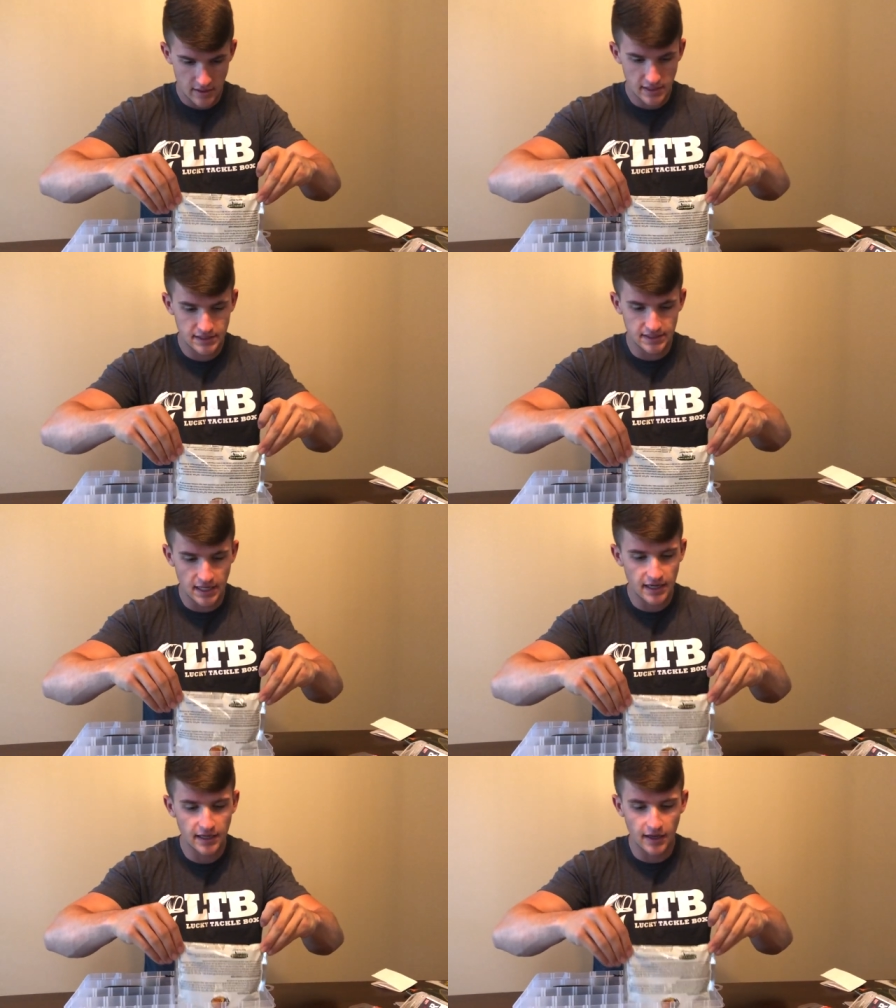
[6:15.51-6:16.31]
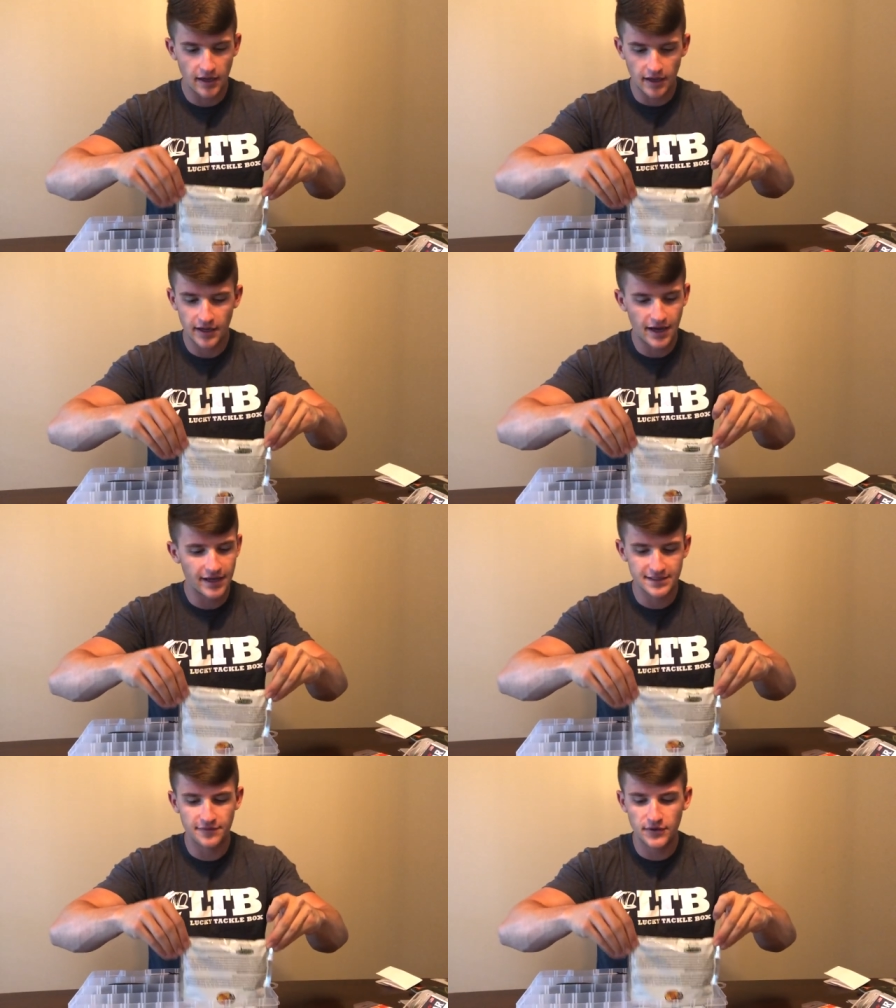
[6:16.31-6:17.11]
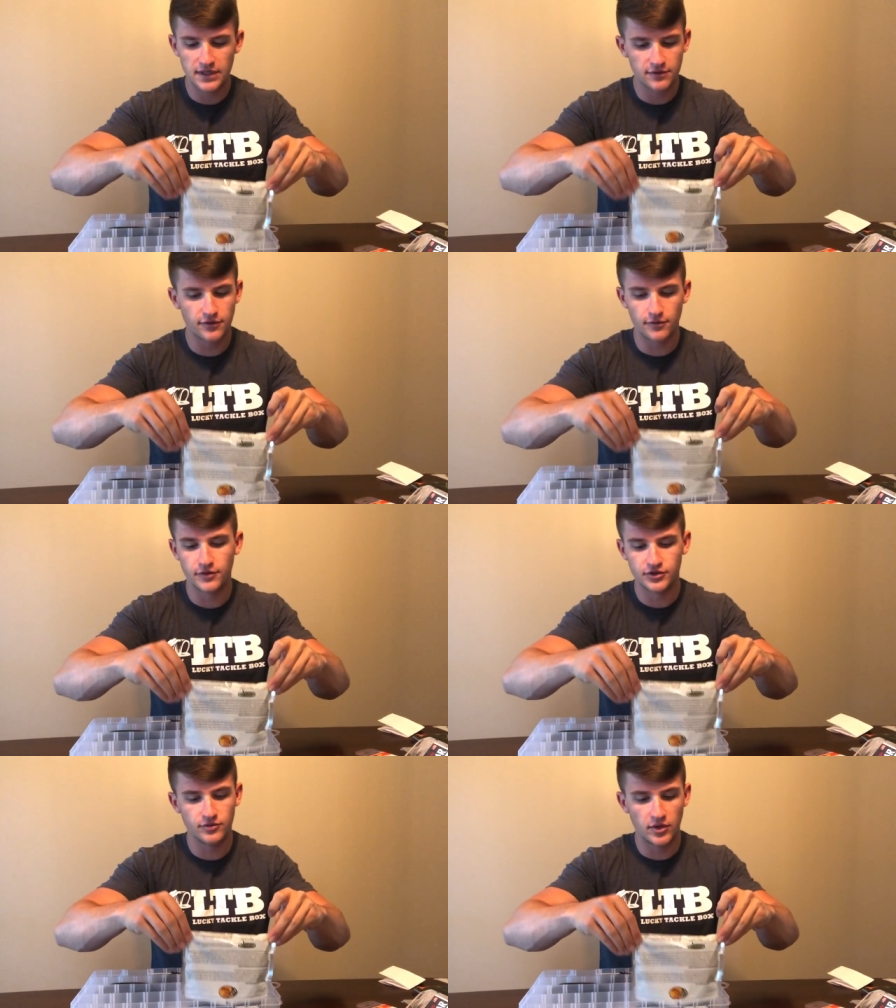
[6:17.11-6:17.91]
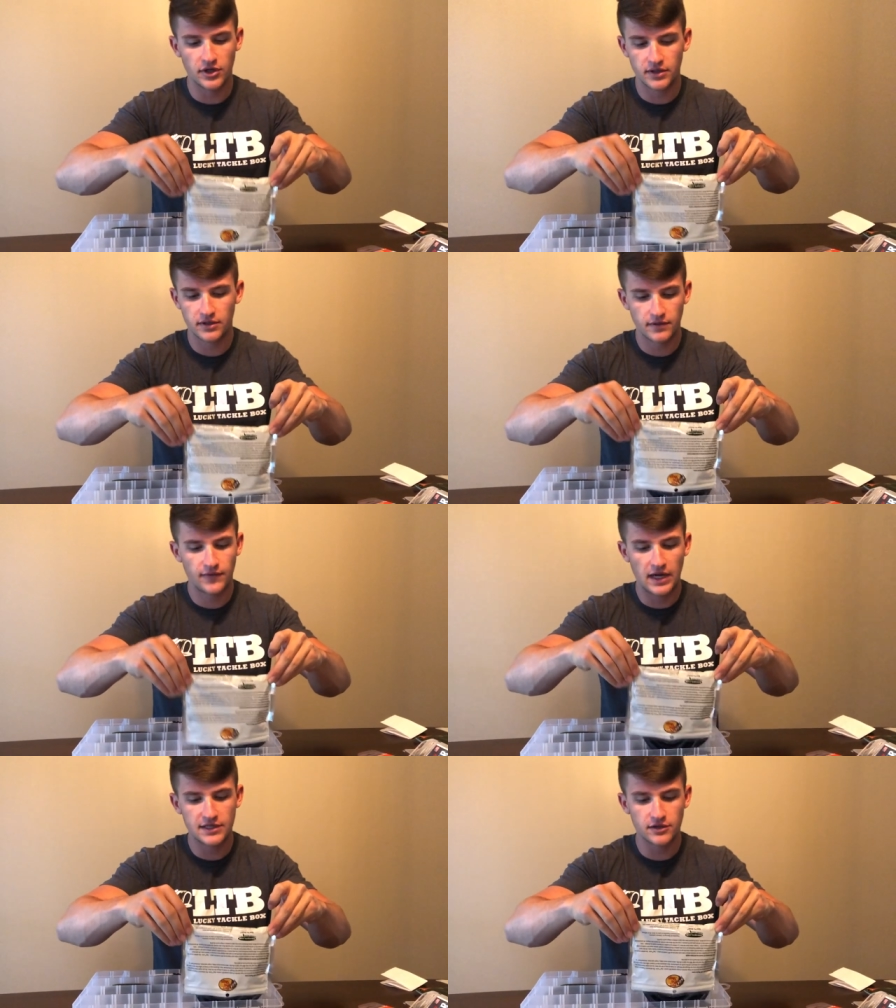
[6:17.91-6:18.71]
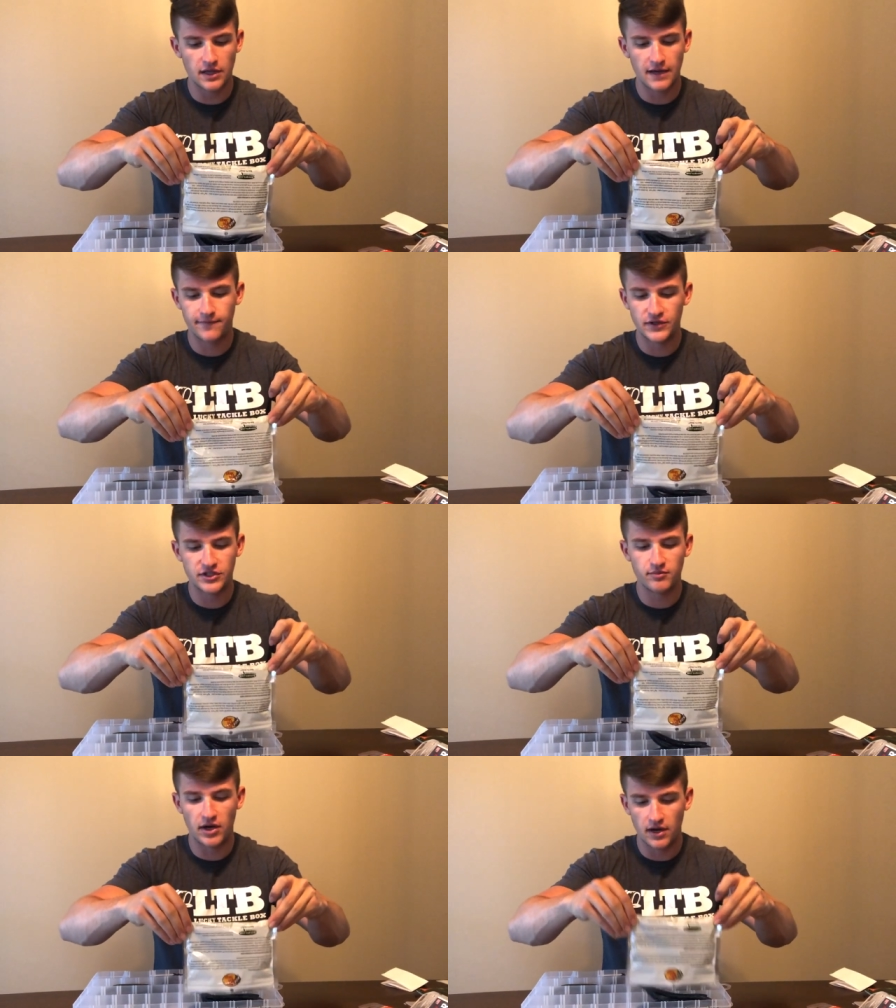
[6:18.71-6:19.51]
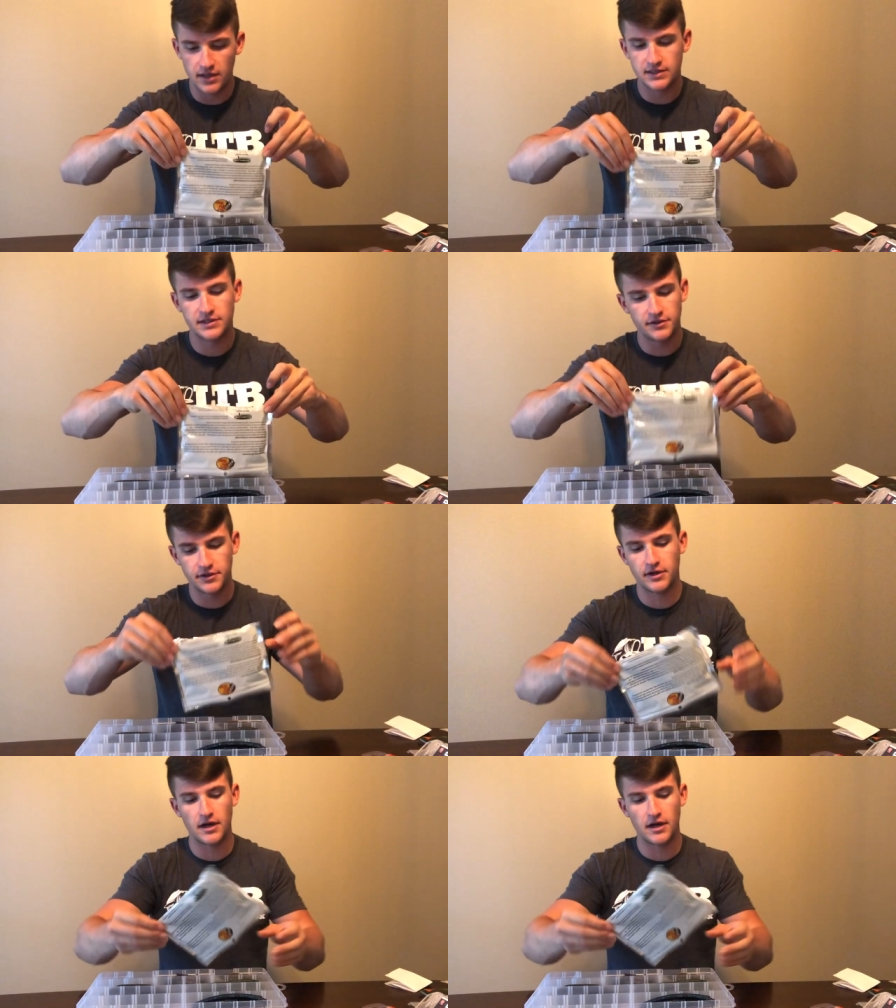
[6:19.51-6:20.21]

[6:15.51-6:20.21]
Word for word: This is like, guys, if you guys aren't throwing June bug, if you guys are like fishing ponds near your